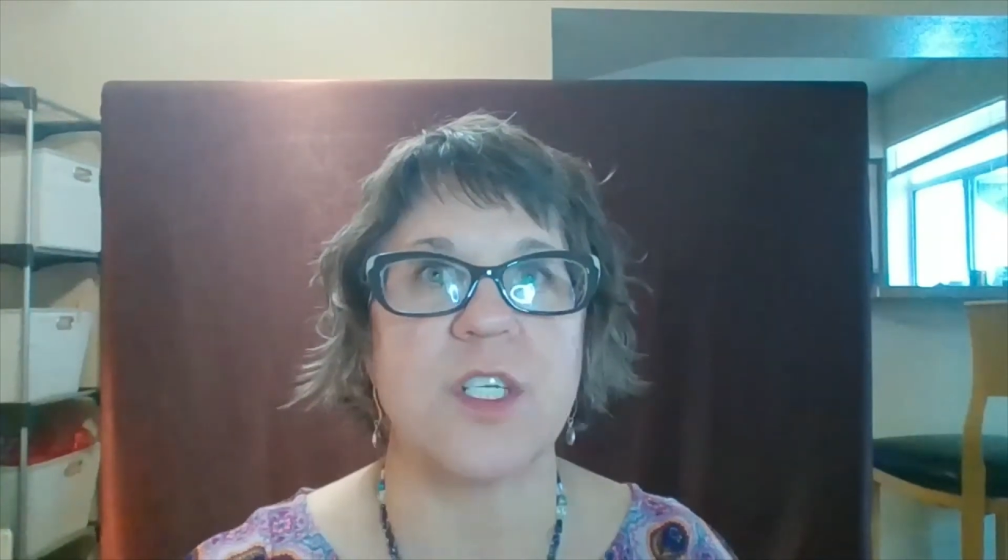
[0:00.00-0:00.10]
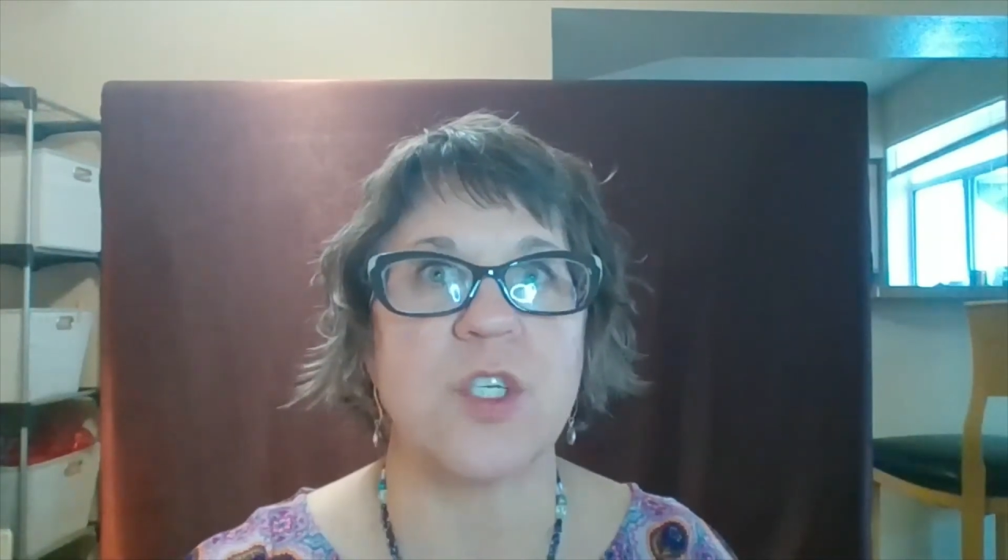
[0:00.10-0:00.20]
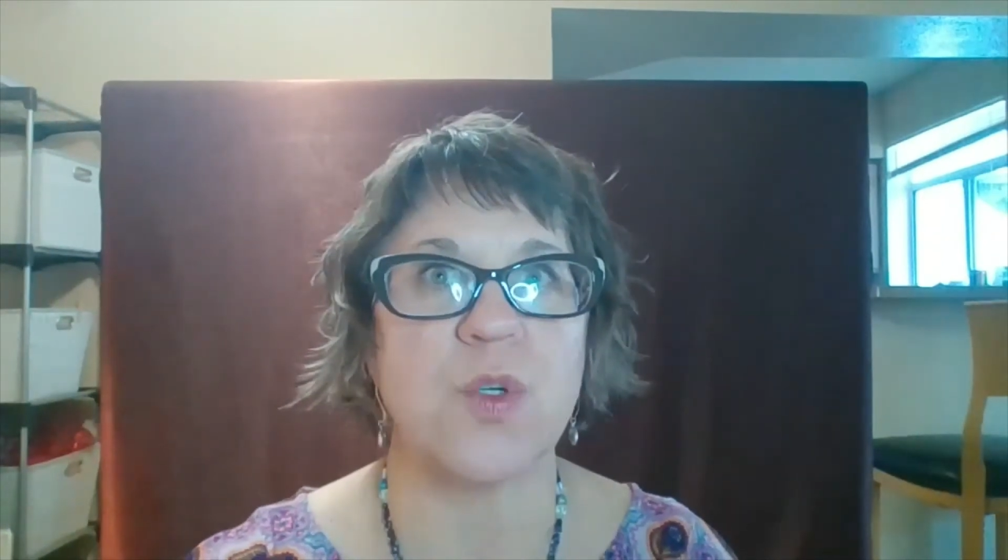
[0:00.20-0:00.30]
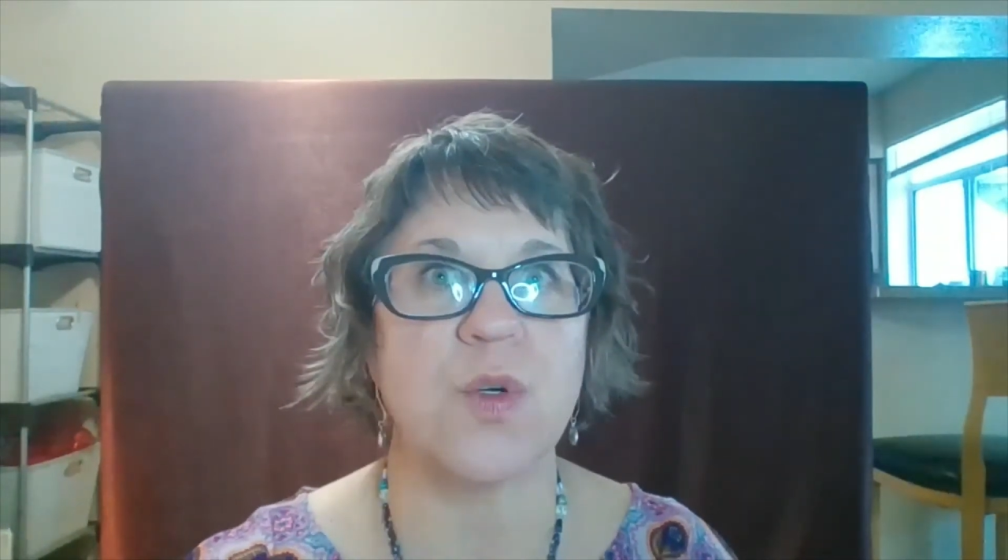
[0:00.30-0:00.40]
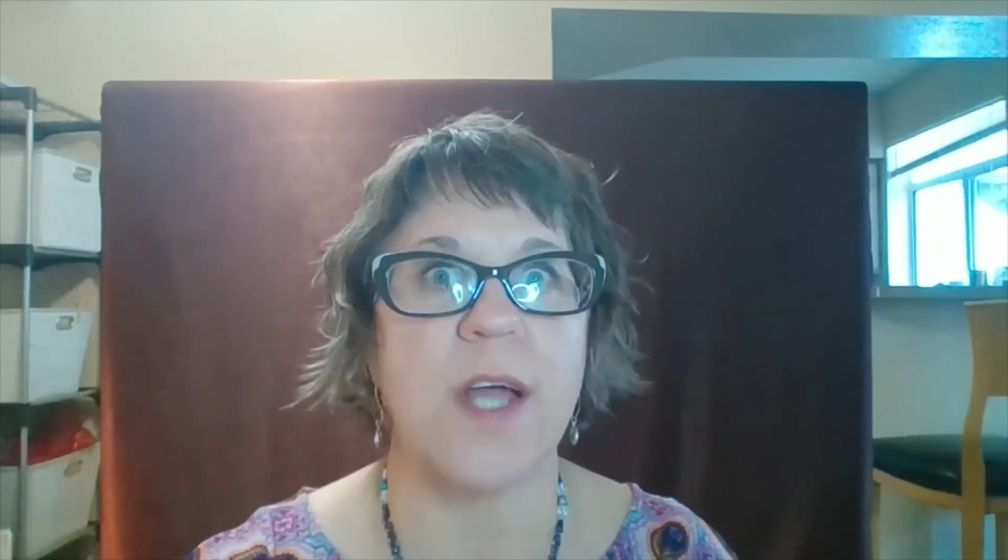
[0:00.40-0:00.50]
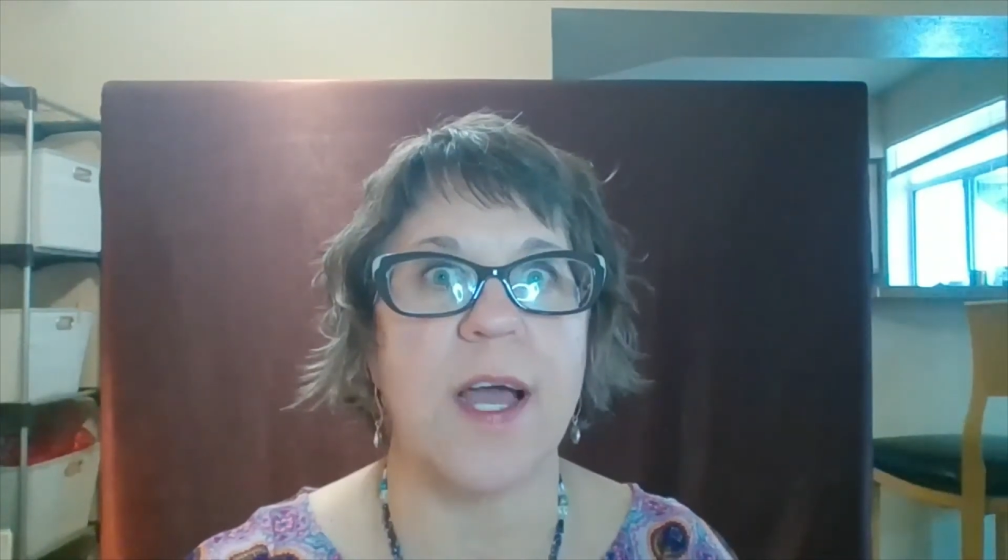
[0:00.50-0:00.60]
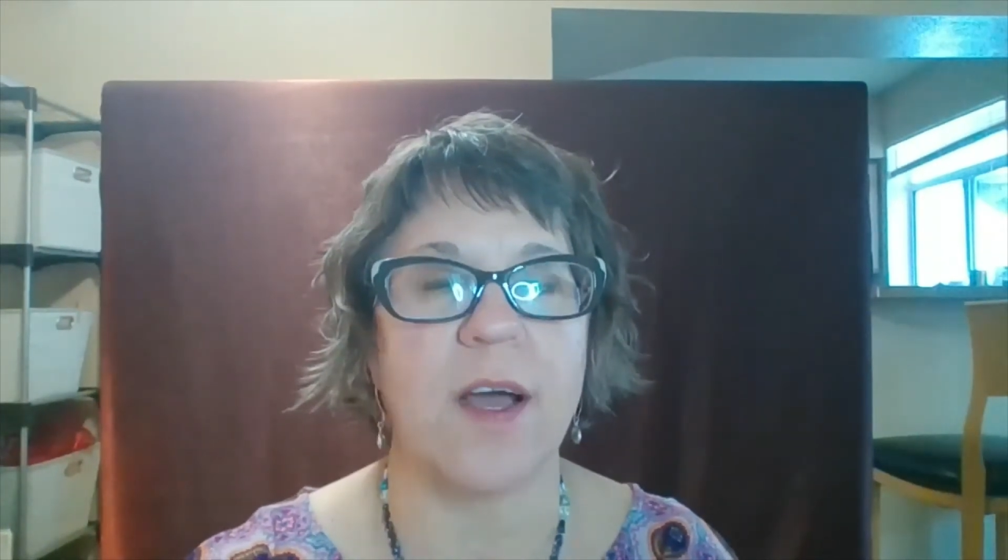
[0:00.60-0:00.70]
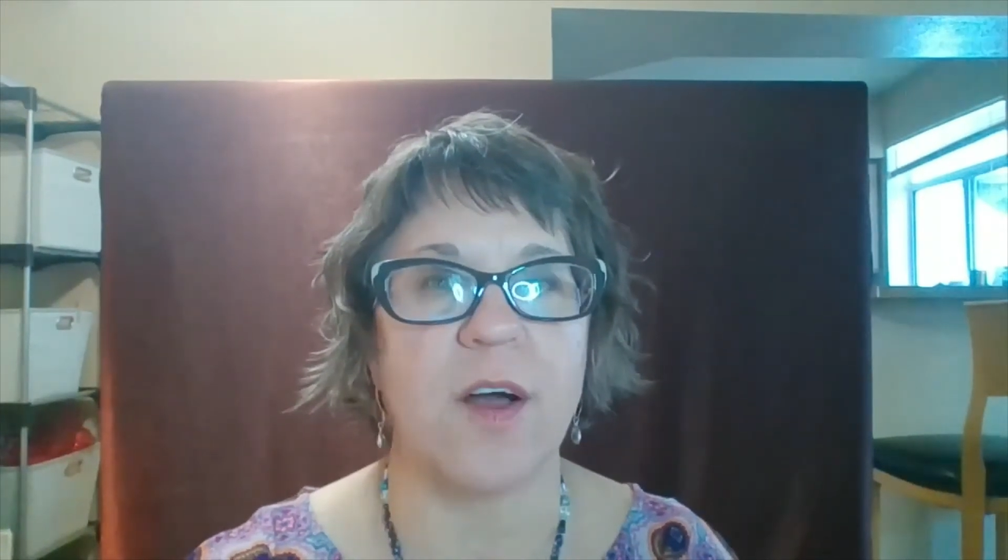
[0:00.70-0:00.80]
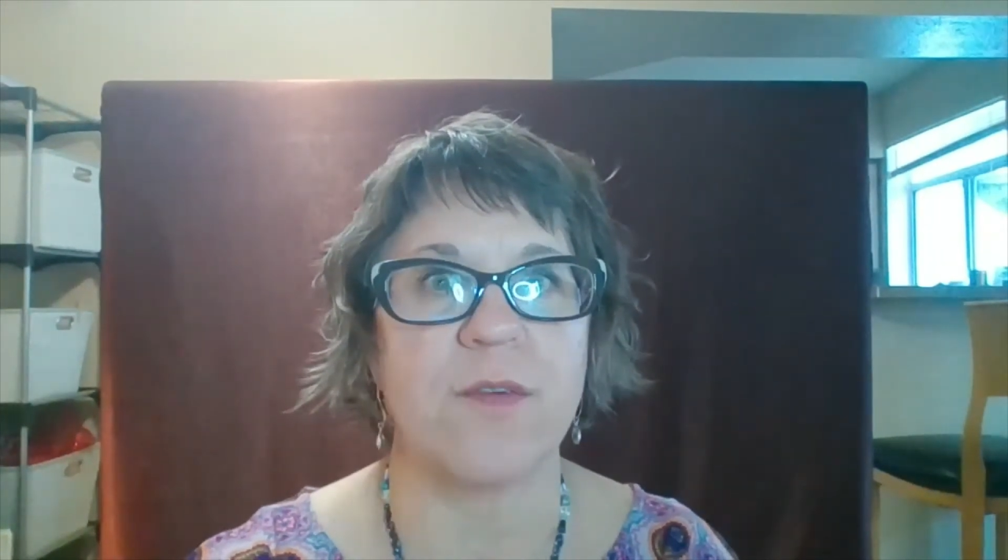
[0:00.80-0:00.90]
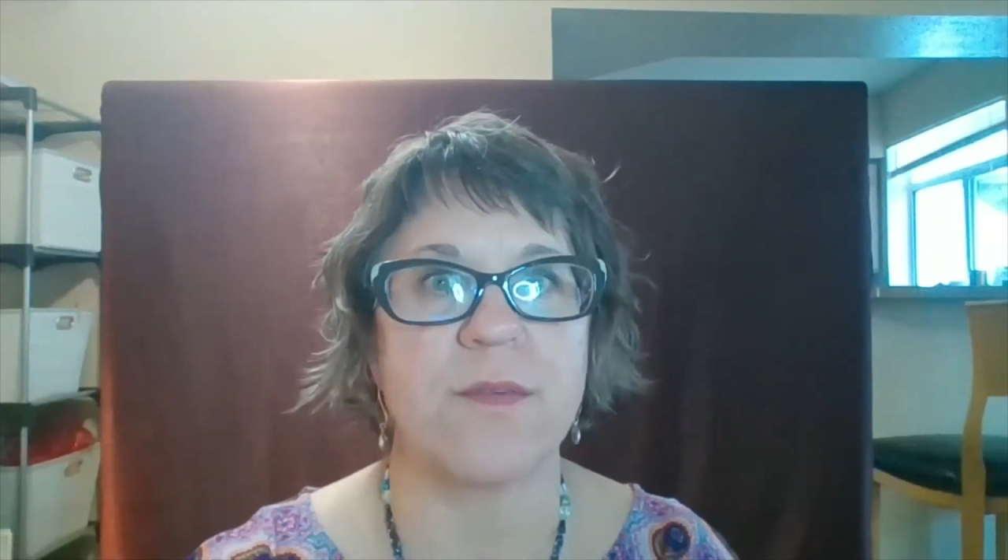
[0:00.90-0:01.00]
should
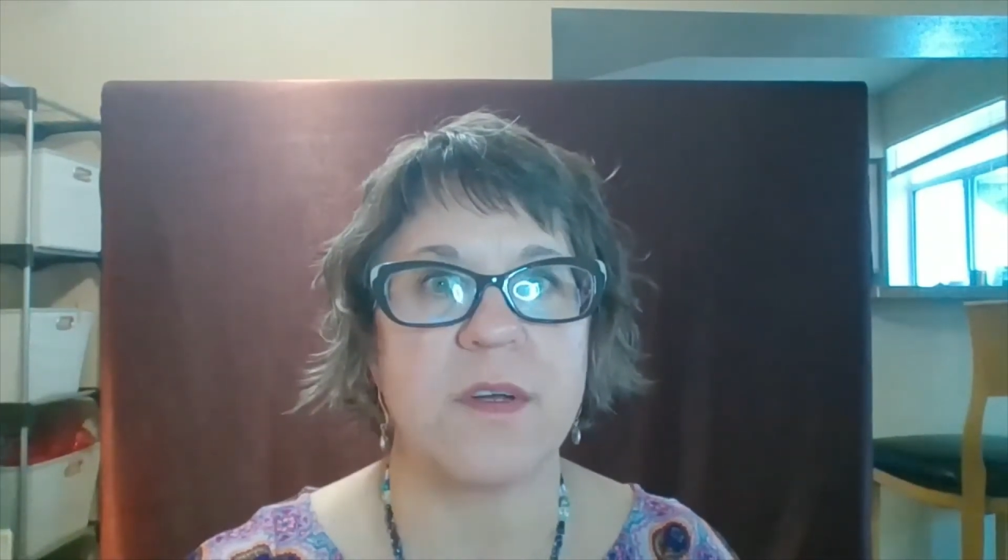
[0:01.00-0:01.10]
have